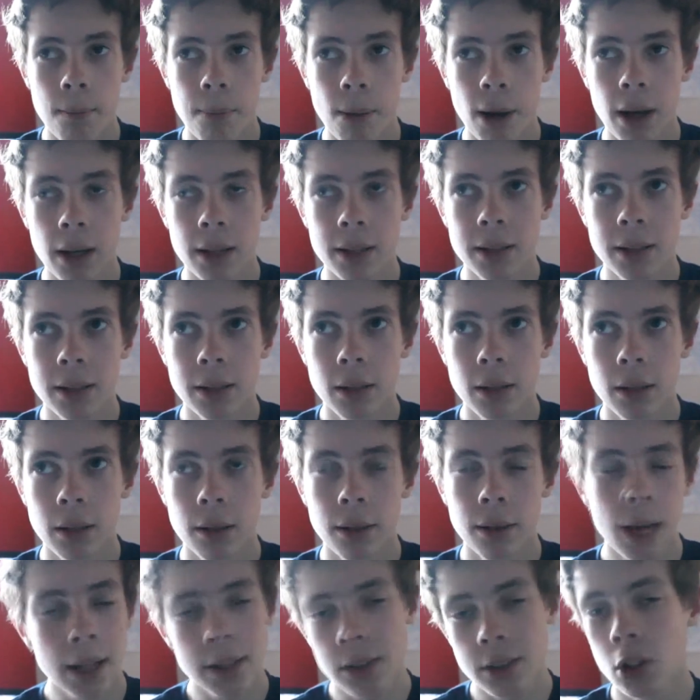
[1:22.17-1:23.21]
but
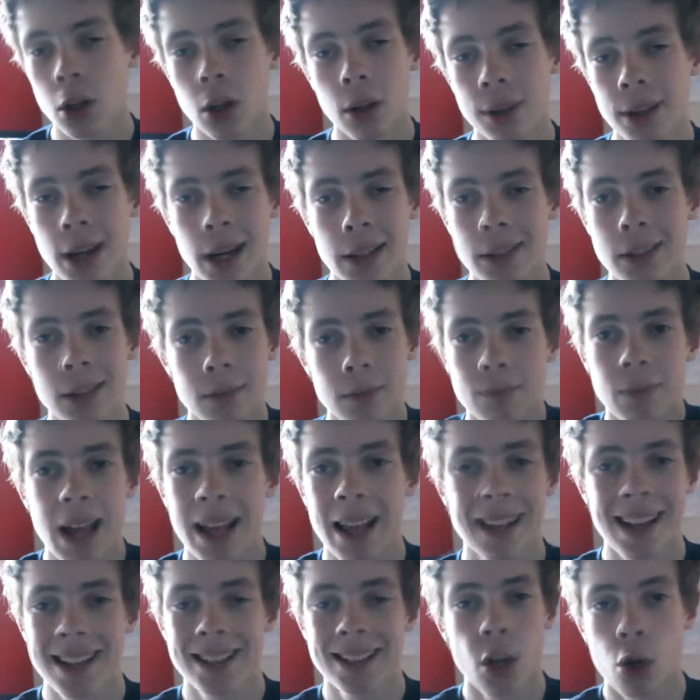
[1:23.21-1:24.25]
that's not, that's
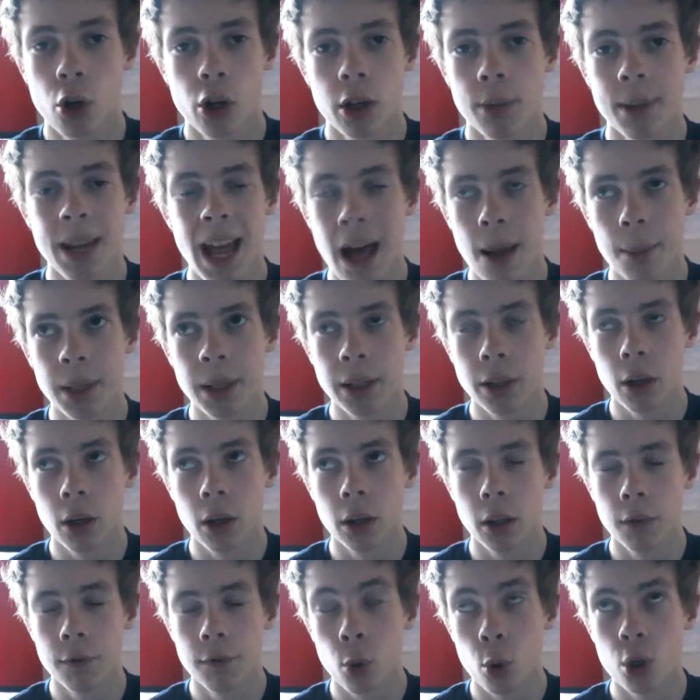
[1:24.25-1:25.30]
not, that's not going to be happening
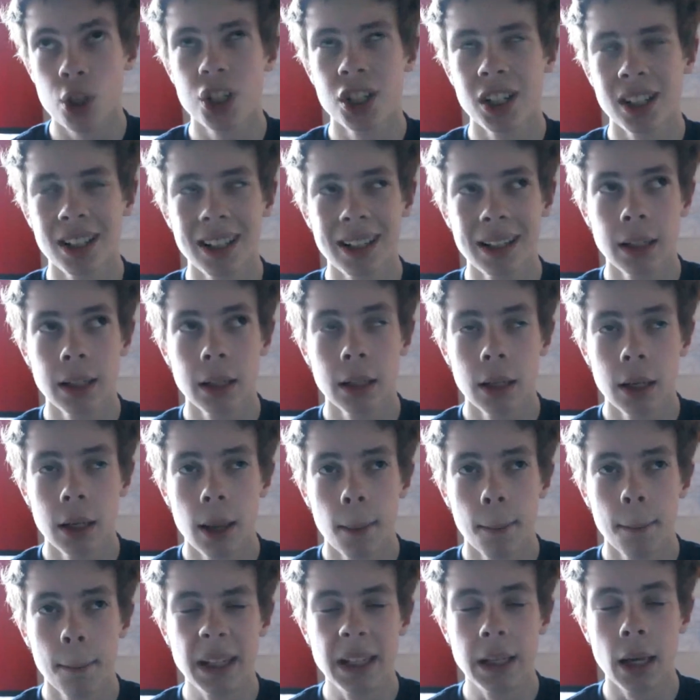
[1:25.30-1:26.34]
now, unfortunately,
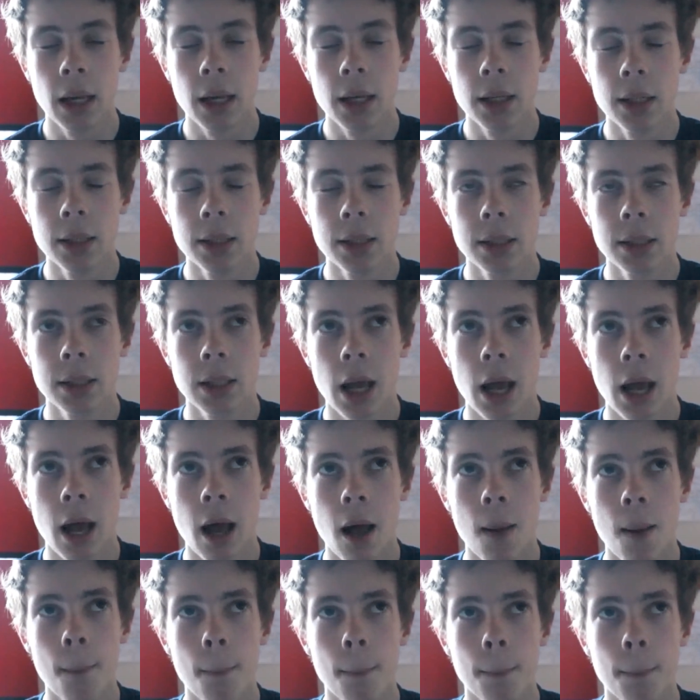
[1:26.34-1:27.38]
because
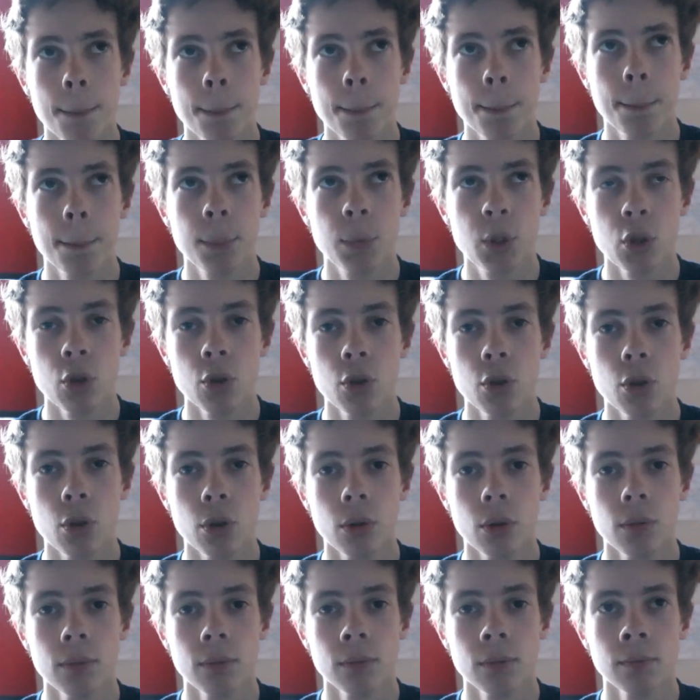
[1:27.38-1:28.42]
um, due
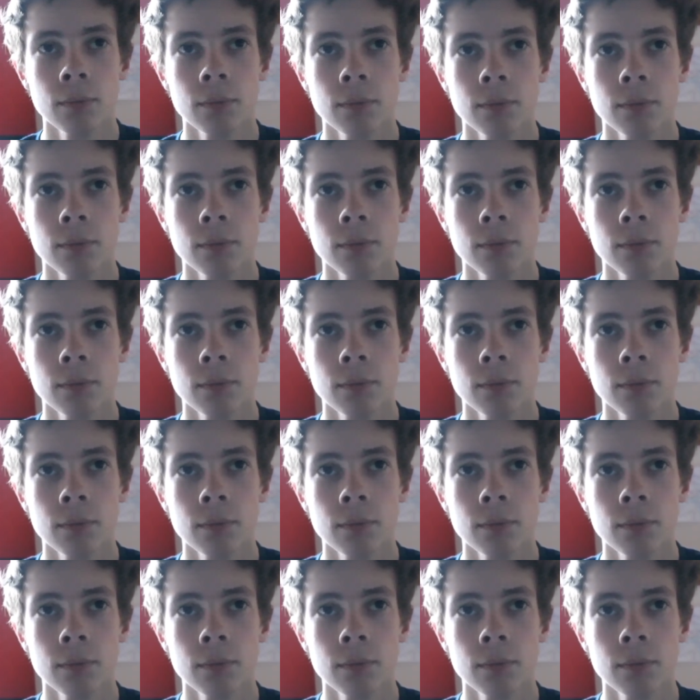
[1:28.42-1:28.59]
to